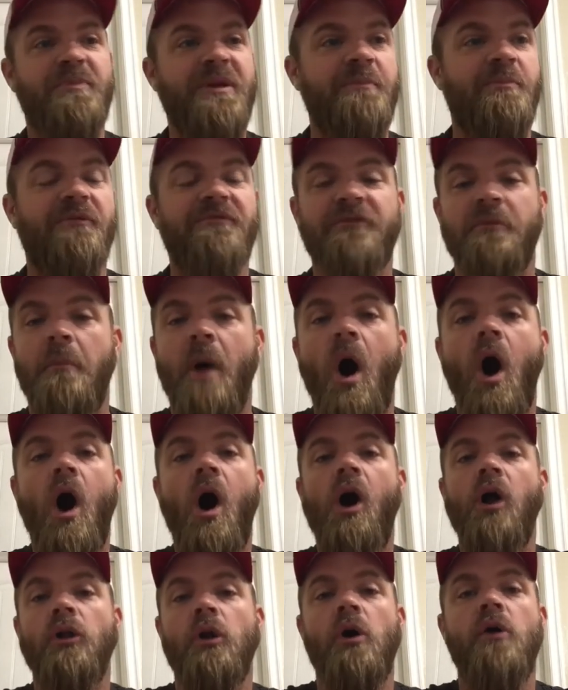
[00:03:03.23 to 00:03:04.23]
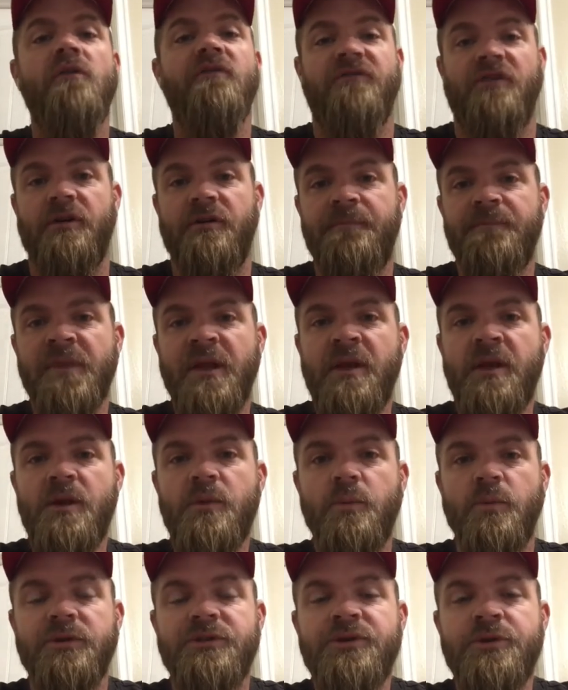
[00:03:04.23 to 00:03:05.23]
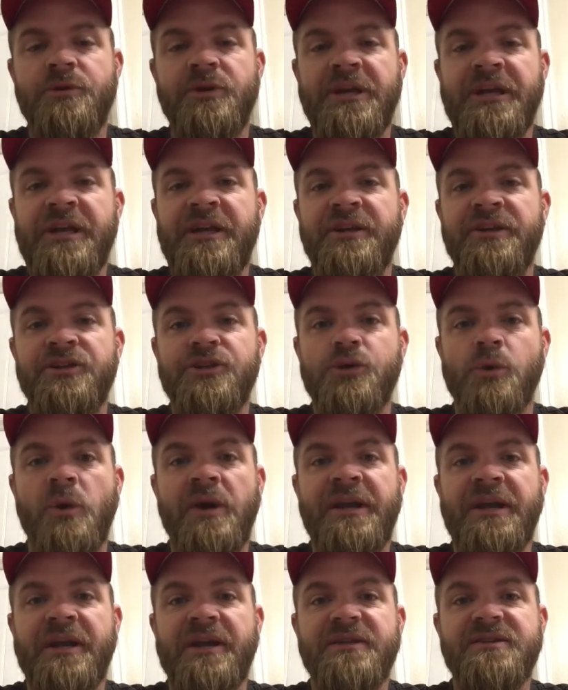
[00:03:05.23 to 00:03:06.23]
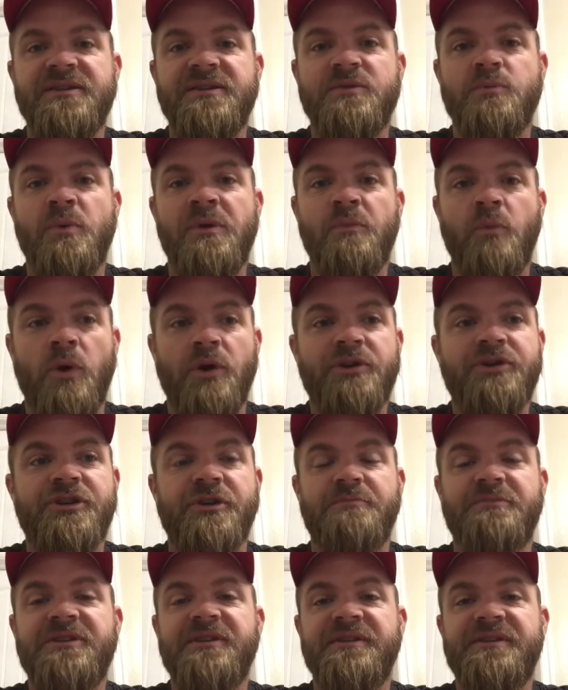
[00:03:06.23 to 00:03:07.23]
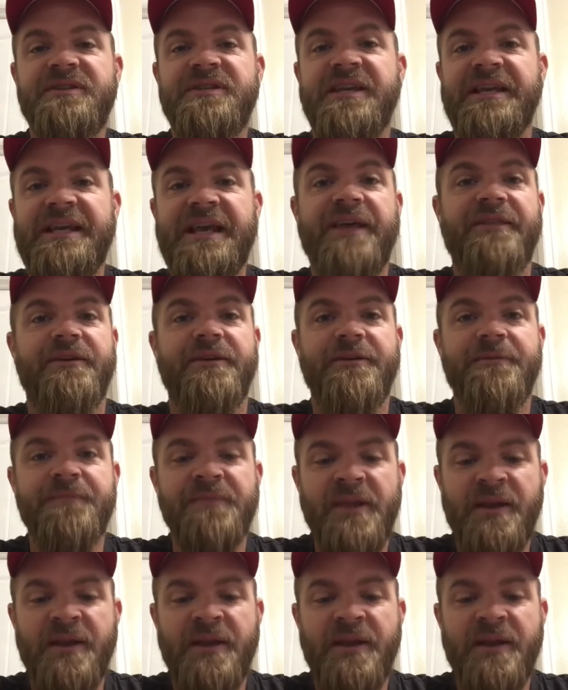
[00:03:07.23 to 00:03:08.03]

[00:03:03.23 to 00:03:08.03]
People from all over were tuning in and joining us as we worshiped together.